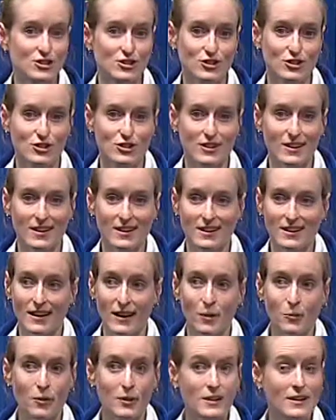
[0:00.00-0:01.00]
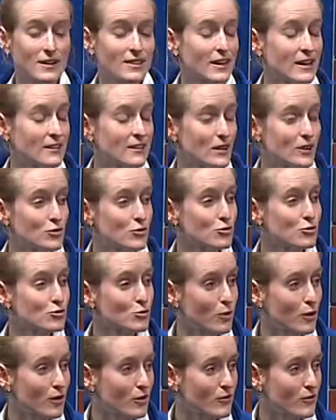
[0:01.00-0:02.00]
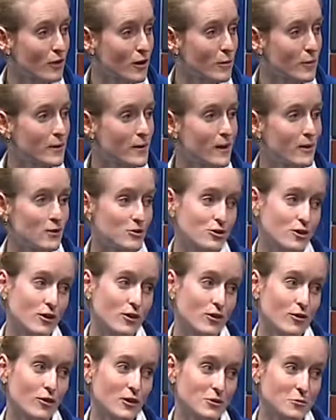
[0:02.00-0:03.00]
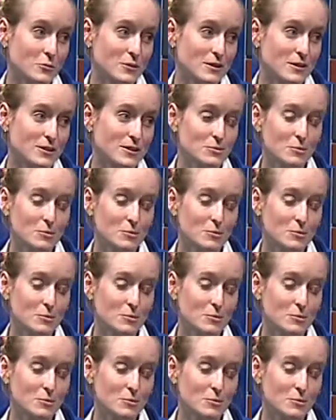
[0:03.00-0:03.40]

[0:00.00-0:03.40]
She's a good cat. And I wanted to thank Dr. Sawyer for coming out and sharing her expertise